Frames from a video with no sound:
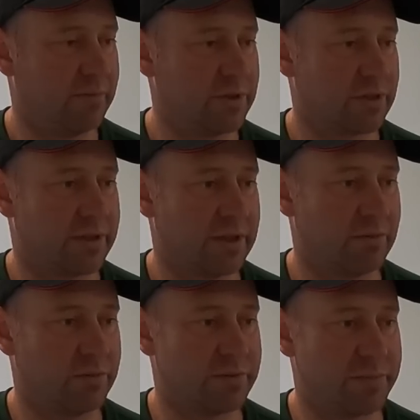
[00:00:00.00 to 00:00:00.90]
which I
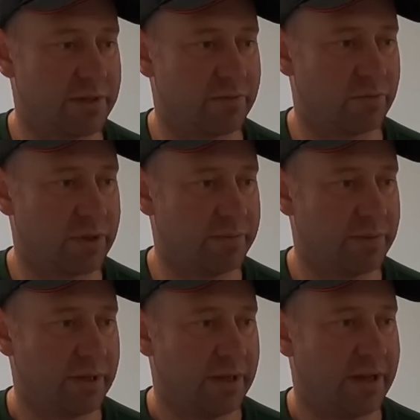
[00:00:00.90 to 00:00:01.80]
think was a bit of a rip.
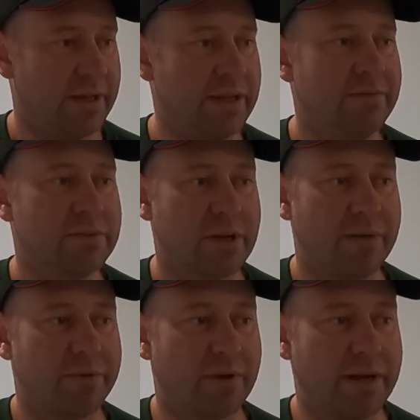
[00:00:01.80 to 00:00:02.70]
And even to
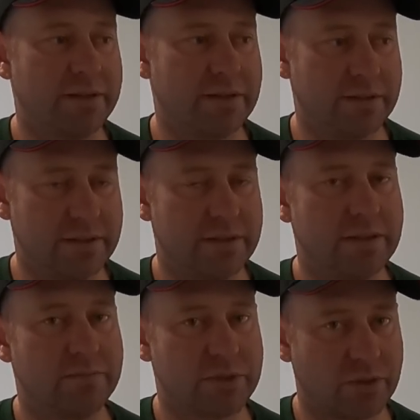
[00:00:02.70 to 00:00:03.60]
upgrade the
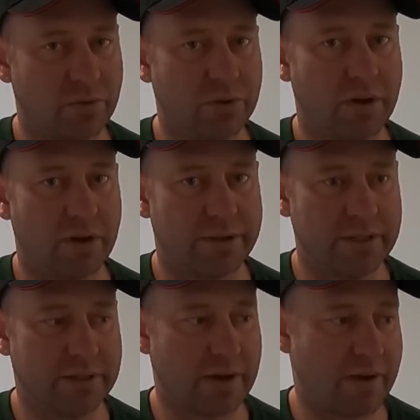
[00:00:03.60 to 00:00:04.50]
lithium solar, I
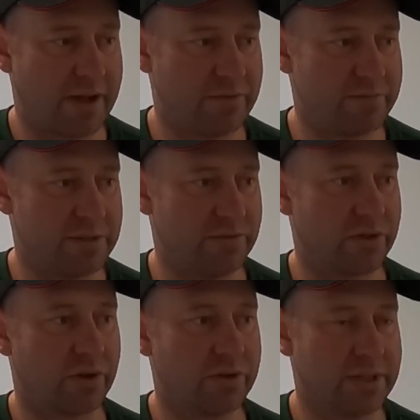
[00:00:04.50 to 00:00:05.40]
think they were having a bit of a
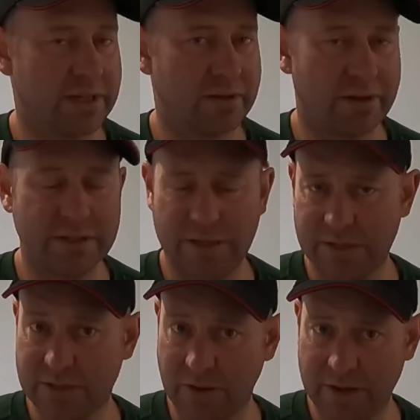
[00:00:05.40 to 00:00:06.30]
go there. Like,
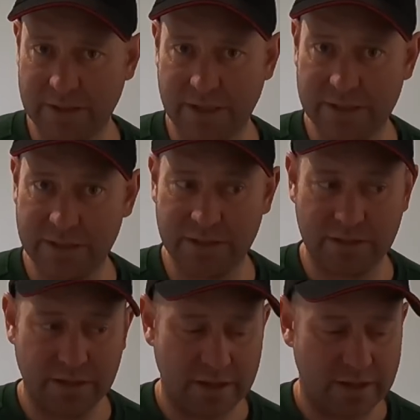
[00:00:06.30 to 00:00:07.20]
it's like they didn't